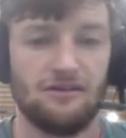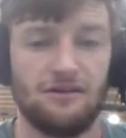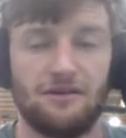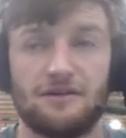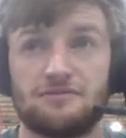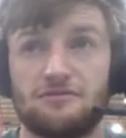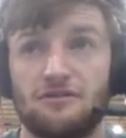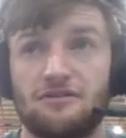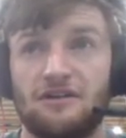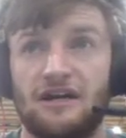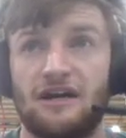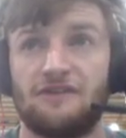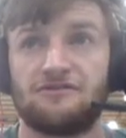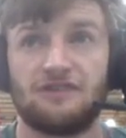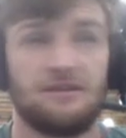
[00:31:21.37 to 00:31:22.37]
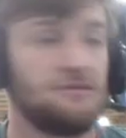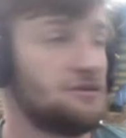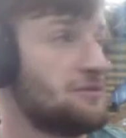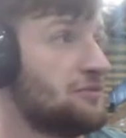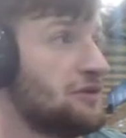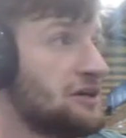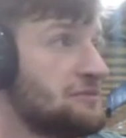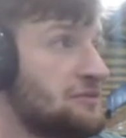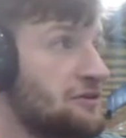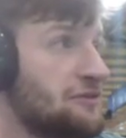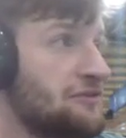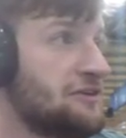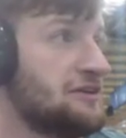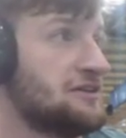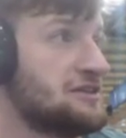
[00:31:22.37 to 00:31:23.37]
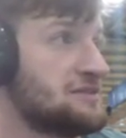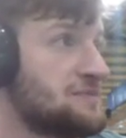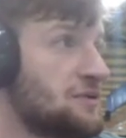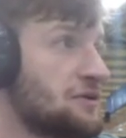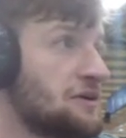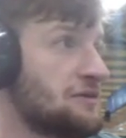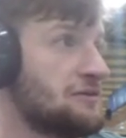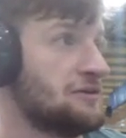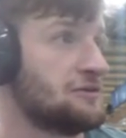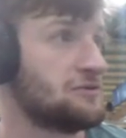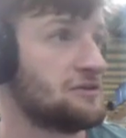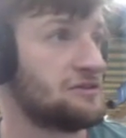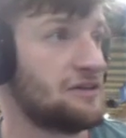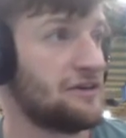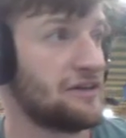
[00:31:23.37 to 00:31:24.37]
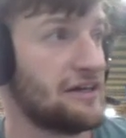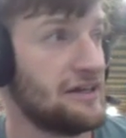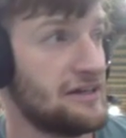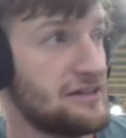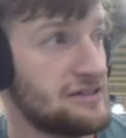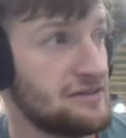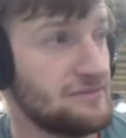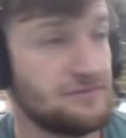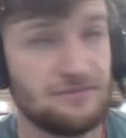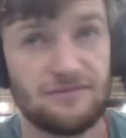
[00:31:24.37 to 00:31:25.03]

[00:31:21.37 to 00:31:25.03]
And as we're looking at half time here, Brian Murphy is pucking around with Derek Hayes.